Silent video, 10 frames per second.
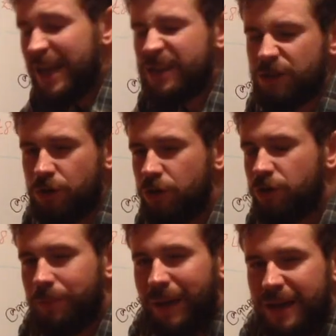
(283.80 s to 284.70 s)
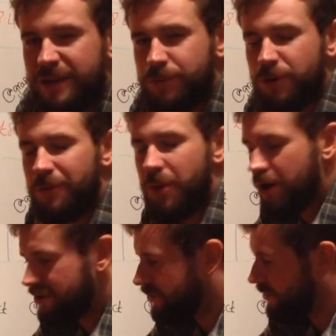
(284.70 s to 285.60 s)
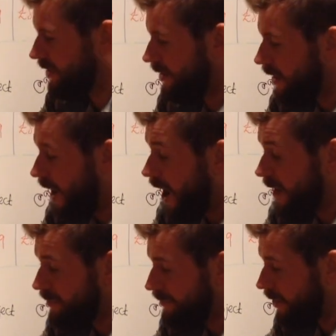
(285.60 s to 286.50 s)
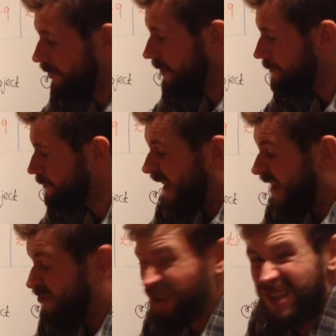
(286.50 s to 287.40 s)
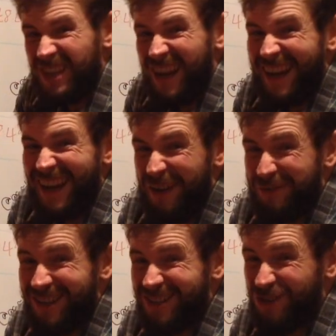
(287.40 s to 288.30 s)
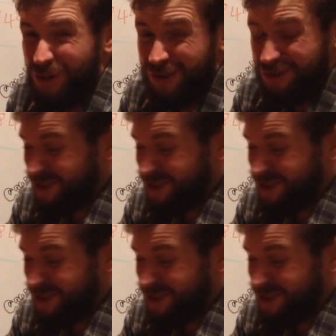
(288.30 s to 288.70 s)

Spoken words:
isn't good or bad, it's more a personal thing. I prefer it. I've got to say, I think it's 2-0 to